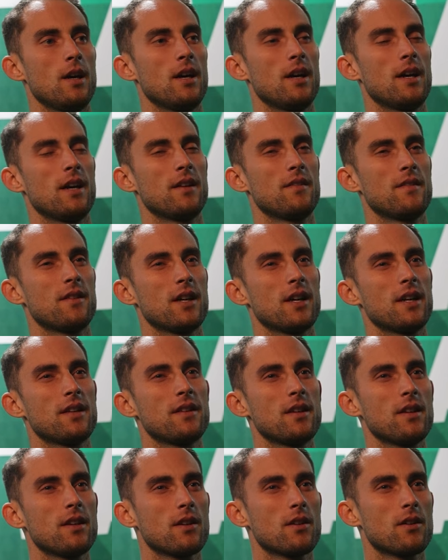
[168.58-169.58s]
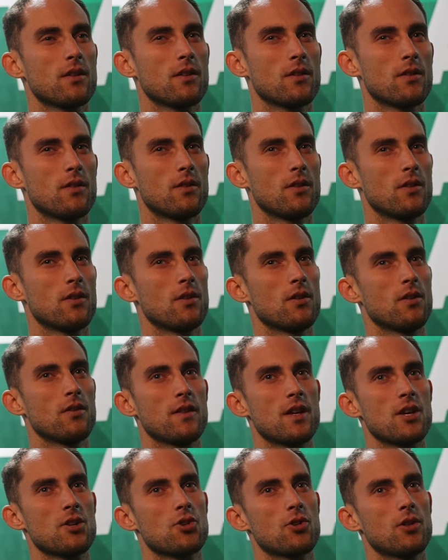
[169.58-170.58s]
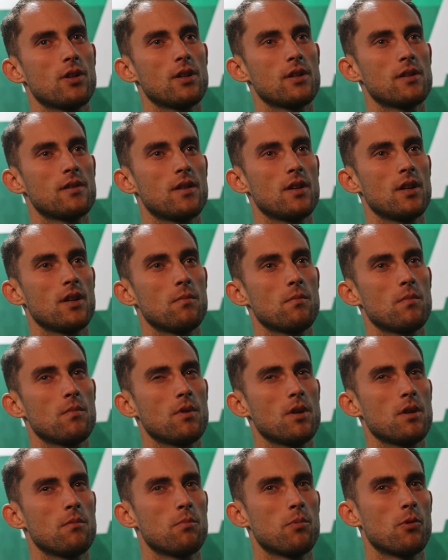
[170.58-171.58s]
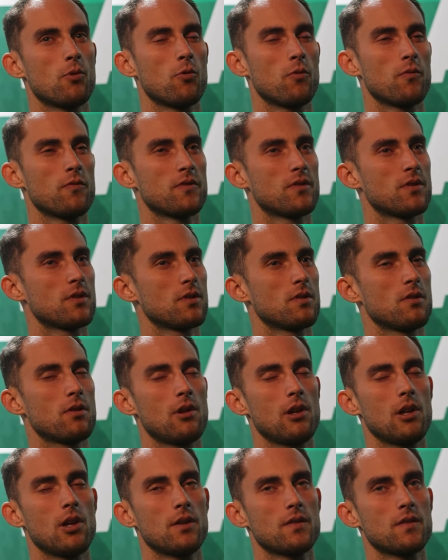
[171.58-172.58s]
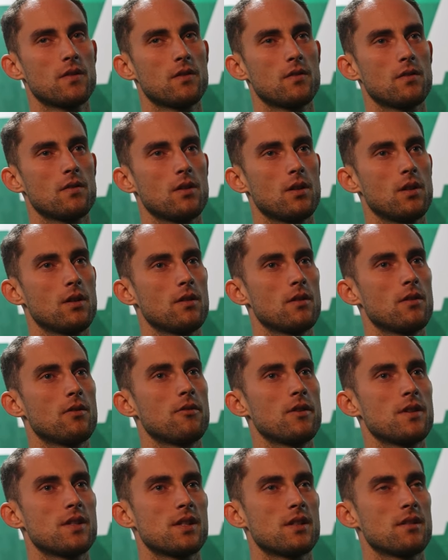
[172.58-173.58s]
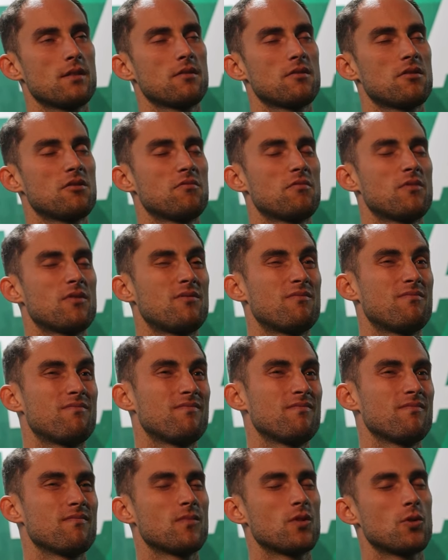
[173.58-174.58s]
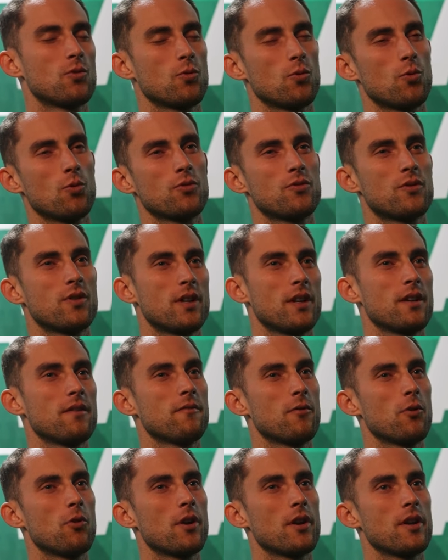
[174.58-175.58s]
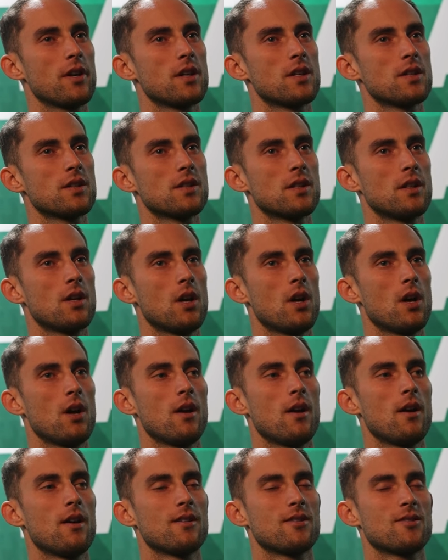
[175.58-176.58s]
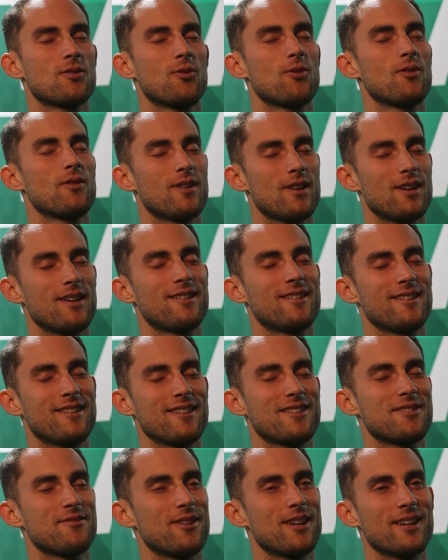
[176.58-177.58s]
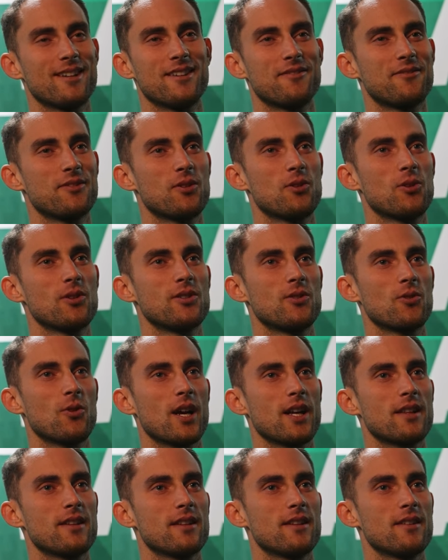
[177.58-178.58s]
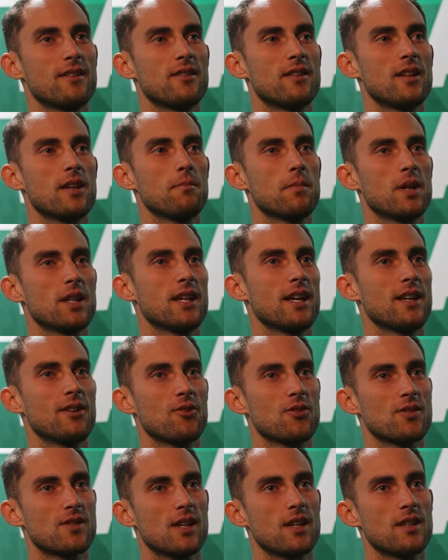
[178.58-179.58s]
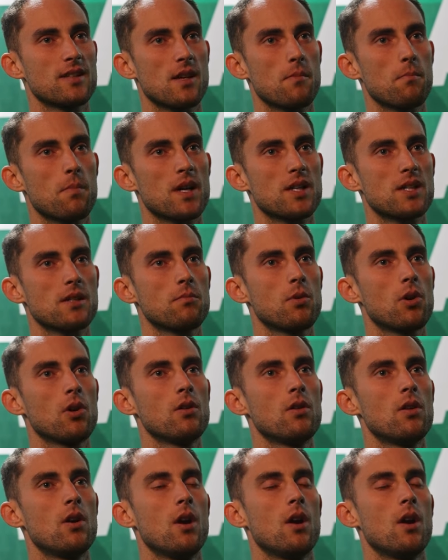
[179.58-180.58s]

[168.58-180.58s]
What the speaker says: And I think the national team improved a lot in the recent 2, 3, 4 years. So I think it's very difficult to get in the team, but I don't say it's impossible.